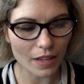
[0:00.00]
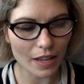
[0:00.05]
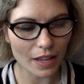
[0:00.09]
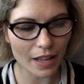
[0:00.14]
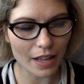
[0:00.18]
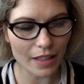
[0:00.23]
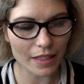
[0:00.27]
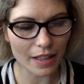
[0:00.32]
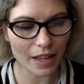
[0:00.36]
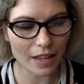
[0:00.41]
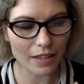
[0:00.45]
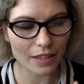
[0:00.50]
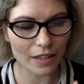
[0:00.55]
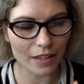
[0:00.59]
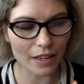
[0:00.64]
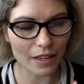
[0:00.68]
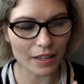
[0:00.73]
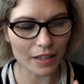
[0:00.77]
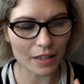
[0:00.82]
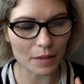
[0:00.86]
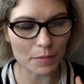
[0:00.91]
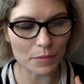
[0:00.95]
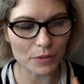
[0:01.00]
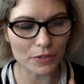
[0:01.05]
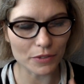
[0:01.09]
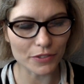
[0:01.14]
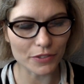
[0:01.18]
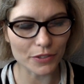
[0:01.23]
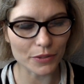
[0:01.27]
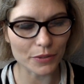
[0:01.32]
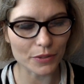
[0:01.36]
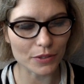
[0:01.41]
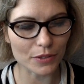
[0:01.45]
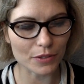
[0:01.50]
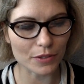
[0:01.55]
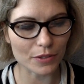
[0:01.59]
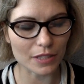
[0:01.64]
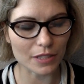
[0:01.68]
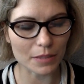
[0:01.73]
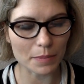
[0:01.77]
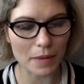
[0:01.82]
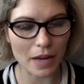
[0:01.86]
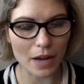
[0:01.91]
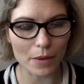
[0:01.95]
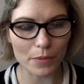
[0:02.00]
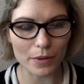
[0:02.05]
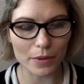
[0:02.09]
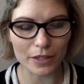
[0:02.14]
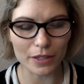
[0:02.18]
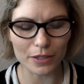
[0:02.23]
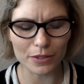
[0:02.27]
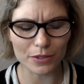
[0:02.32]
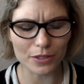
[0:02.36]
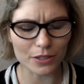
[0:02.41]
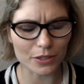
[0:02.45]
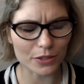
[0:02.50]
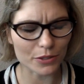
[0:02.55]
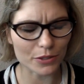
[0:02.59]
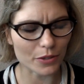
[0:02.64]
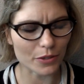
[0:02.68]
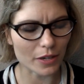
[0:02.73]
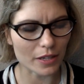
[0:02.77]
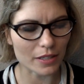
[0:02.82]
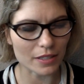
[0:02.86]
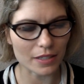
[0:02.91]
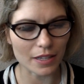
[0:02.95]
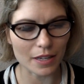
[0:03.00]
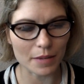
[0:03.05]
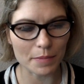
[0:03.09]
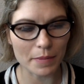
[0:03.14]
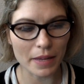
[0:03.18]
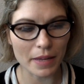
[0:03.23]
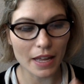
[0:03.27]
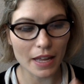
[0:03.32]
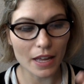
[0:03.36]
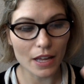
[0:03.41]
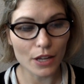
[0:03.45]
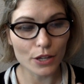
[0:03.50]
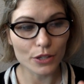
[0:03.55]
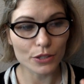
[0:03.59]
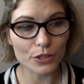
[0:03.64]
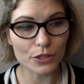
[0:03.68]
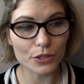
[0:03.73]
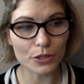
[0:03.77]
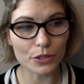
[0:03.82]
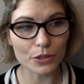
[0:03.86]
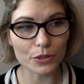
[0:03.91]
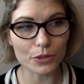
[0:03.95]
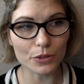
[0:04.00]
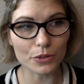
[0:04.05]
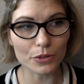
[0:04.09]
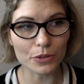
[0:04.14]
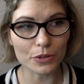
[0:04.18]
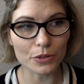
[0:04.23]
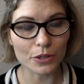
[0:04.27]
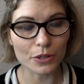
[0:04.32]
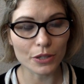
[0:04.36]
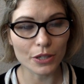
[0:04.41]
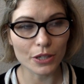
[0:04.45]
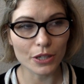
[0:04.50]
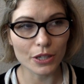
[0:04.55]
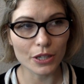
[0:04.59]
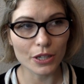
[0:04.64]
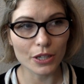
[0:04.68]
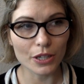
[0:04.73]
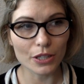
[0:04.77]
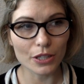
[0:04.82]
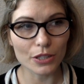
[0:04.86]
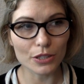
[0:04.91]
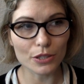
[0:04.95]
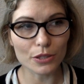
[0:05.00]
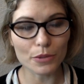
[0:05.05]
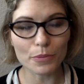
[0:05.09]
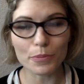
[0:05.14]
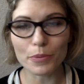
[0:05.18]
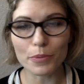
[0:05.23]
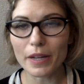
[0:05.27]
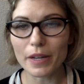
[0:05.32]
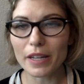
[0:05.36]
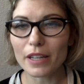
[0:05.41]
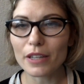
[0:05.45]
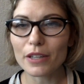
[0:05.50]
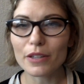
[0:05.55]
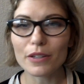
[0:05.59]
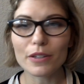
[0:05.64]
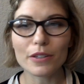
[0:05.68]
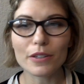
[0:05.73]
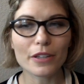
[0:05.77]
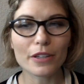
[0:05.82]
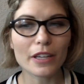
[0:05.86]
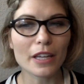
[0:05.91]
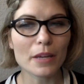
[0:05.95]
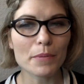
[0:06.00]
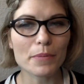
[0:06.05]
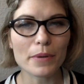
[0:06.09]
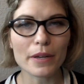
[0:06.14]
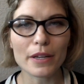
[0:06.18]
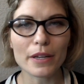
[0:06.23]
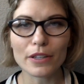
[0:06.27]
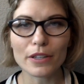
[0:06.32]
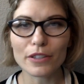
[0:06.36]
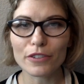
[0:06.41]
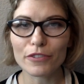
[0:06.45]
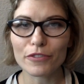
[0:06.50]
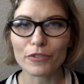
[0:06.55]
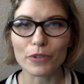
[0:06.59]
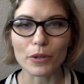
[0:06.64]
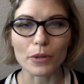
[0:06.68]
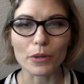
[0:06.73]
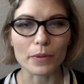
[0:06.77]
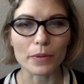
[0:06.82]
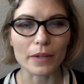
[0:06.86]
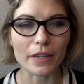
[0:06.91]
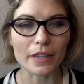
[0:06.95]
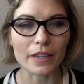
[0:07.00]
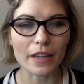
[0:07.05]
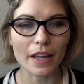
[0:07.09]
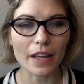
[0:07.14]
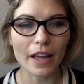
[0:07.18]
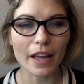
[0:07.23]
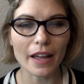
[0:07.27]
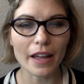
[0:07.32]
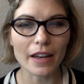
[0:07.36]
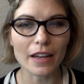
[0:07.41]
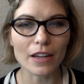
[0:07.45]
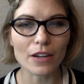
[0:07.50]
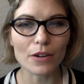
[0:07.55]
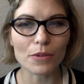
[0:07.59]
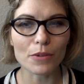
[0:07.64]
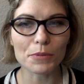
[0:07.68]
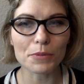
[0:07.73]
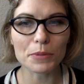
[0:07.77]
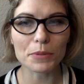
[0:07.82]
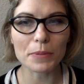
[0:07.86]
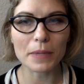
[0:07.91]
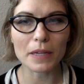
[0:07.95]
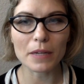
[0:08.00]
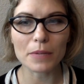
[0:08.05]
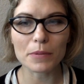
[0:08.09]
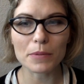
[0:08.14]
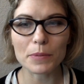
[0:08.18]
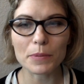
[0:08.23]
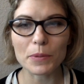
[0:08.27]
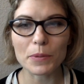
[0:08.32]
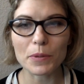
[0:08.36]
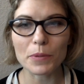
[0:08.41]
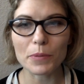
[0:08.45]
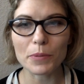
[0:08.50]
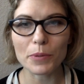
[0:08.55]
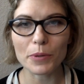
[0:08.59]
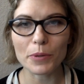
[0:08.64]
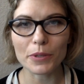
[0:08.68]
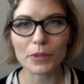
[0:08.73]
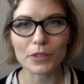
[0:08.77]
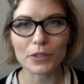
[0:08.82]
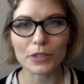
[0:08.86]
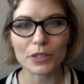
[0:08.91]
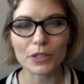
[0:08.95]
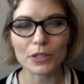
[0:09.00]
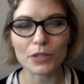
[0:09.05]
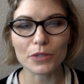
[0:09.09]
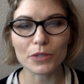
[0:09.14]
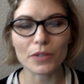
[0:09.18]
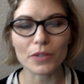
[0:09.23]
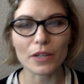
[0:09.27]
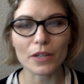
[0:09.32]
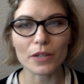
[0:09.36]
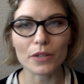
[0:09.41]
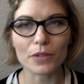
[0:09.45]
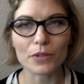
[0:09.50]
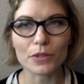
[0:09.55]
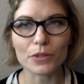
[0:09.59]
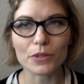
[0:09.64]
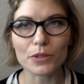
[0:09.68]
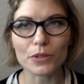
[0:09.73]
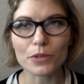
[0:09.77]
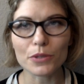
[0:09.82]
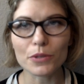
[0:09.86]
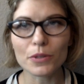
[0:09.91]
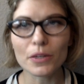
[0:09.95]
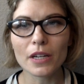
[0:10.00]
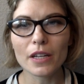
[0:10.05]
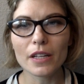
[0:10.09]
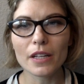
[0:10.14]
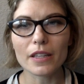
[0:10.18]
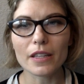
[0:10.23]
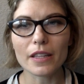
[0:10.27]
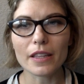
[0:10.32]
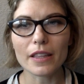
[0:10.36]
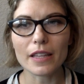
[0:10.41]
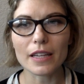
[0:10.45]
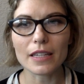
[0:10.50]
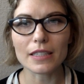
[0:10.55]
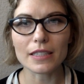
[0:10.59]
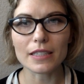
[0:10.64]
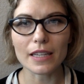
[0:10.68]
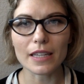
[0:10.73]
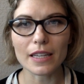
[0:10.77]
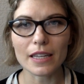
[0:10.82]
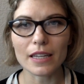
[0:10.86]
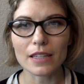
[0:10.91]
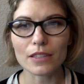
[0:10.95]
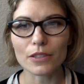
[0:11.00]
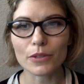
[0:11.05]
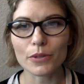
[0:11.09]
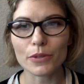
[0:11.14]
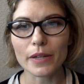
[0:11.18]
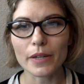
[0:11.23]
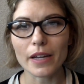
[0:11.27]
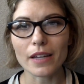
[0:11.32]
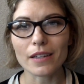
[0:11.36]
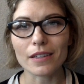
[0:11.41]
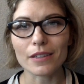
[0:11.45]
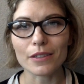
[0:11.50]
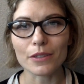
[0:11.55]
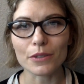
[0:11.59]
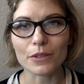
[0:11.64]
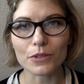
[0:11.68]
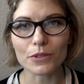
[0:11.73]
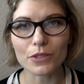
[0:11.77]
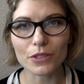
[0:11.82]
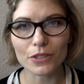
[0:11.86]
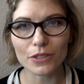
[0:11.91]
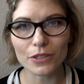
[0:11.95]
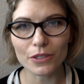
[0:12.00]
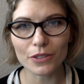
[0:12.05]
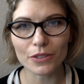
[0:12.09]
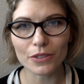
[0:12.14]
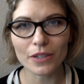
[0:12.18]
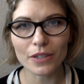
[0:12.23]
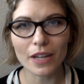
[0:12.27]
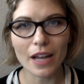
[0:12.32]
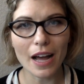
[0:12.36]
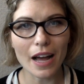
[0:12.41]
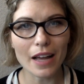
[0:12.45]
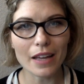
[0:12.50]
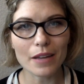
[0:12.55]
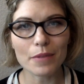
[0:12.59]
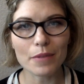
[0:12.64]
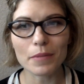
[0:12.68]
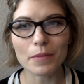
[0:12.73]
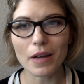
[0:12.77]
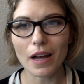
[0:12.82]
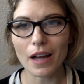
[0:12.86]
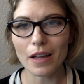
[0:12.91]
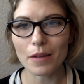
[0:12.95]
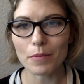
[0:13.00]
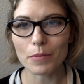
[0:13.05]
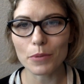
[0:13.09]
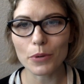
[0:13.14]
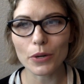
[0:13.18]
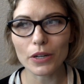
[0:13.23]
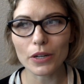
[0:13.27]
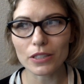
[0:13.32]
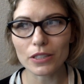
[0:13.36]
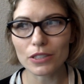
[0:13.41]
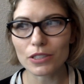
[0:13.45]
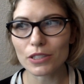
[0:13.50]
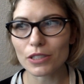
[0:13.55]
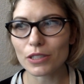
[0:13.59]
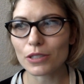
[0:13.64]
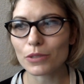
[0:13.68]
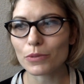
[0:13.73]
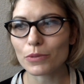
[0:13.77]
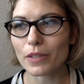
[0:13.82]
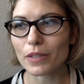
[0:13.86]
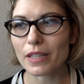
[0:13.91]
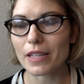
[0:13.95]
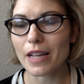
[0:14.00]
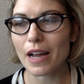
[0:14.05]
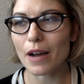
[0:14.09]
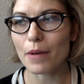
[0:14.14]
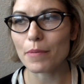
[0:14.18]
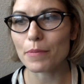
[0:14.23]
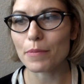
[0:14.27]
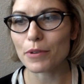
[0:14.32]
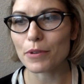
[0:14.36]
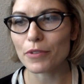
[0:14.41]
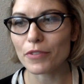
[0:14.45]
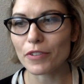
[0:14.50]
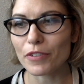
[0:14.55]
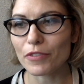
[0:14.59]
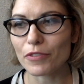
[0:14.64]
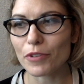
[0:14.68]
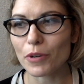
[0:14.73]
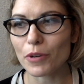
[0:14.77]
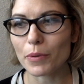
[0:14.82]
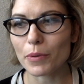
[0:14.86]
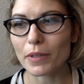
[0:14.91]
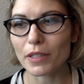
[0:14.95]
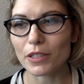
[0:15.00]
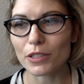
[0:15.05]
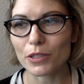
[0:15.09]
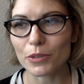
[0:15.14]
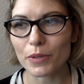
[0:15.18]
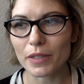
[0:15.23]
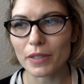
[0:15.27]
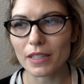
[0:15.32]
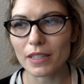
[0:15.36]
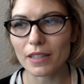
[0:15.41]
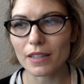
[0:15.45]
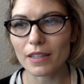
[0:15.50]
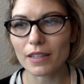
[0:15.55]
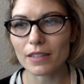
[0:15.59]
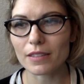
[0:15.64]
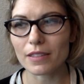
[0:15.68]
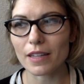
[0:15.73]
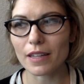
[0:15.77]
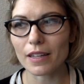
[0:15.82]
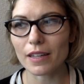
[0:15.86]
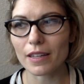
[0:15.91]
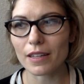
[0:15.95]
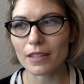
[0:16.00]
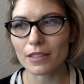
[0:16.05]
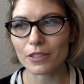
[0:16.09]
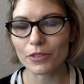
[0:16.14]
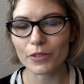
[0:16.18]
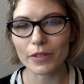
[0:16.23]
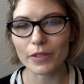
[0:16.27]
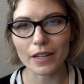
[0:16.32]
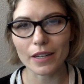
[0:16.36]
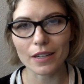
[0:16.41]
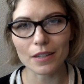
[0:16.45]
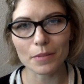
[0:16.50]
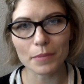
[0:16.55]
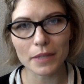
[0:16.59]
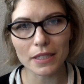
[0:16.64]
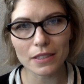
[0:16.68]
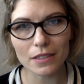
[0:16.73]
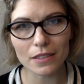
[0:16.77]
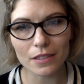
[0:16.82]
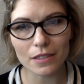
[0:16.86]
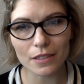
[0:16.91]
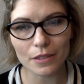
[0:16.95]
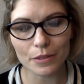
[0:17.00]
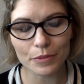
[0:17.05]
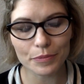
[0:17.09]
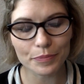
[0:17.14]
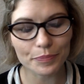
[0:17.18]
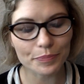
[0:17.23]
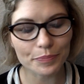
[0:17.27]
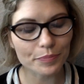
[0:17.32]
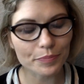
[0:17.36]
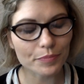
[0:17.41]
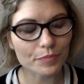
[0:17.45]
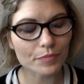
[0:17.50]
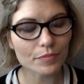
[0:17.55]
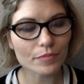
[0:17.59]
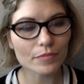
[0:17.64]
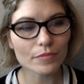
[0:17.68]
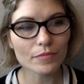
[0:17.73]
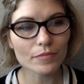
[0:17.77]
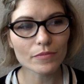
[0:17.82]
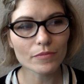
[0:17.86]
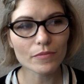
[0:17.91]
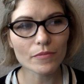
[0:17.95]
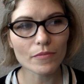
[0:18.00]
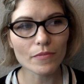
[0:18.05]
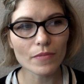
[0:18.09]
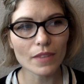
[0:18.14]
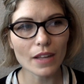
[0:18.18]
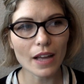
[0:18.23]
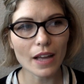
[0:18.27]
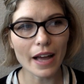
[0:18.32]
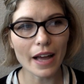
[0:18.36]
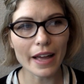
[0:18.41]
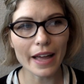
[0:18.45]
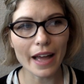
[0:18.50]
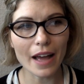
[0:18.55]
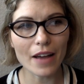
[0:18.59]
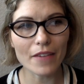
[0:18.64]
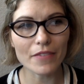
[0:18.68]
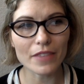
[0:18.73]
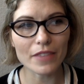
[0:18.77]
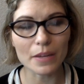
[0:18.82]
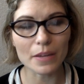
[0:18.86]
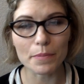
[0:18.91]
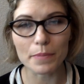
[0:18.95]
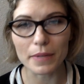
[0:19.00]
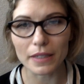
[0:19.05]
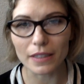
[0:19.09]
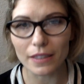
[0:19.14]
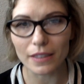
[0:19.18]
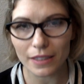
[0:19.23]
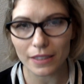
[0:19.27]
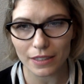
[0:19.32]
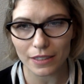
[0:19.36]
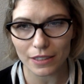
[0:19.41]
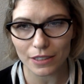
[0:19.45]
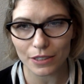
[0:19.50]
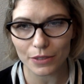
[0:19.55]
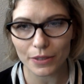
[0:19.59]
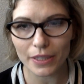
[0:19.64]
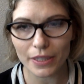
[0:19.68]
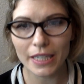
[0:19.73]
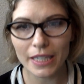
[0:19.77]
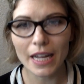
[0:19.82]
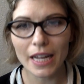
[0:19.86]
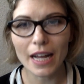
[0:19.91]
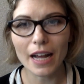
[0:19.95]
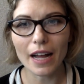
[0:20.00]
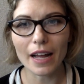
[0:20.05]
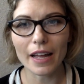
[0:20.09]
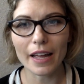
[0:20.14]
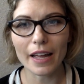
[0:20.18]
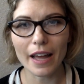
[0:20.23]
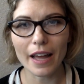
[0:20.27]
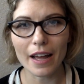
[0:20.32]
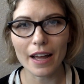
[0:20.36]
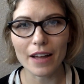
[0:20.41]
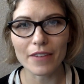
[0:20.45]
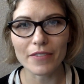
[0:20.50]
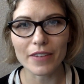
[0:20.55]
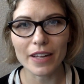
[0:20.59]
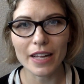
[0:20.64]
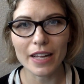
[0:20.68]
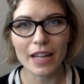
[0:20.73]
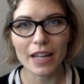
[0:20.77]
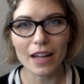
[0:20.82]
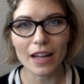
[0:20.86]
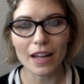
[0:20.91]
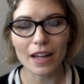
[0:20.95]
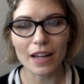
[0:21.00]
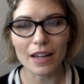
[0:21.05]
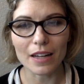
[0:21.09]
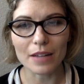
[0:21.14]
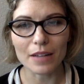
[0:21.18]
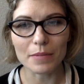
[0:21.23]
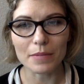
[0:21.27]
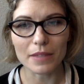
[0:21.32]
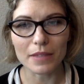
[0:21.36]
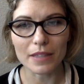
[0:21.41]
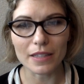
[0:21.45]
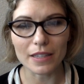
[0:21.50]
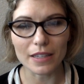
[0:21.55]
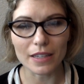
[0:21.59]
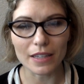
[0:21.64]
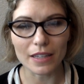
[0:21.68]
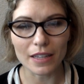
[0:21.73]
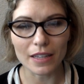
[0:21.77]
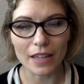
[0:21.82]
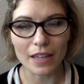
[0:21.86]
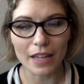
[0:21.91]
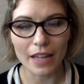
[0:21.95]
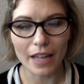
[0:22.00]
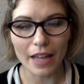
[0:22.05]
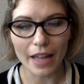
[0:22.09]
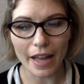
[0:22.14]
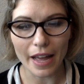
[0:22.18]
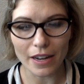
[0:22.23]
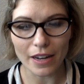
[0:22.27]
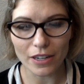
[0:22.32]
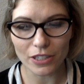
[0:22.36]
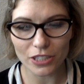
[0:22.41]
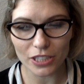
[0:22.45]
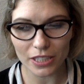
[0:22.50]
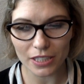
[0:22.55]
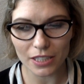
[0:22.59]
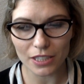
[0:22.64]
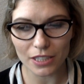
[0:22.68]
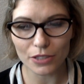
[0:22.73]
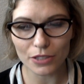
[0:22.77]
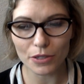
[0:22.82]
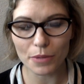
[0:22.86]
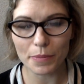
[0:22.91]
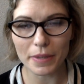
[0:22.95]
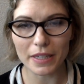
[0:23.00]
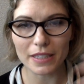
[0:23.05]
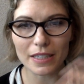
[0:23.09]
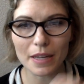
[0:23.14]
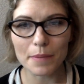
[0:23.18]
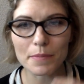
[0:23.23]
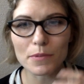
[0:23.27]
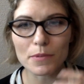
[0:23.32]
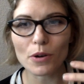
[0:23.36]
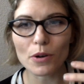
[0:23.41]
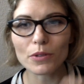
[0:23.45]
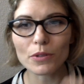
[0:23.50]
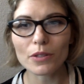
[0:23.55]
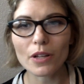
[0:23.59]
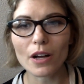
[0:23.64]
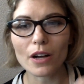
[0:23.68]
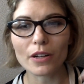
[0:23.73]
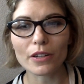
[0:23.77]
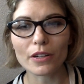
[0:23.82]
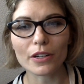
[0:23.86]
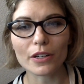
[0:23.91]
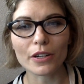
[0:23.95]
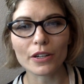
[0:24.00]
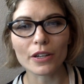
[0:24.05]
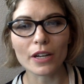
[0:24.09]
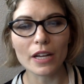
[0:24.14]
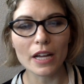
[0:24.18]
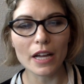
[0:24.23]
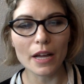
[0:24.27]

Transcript: And then He moves you into a spot where you just trust Him to keep bringing you forward. And it almost becomes more important to you that you do the things that He has created you to do. I am more concerned with now moving forward and doing the things that He has created me to do. I have the ability to do it. I have the energy to do it, because I'm no longer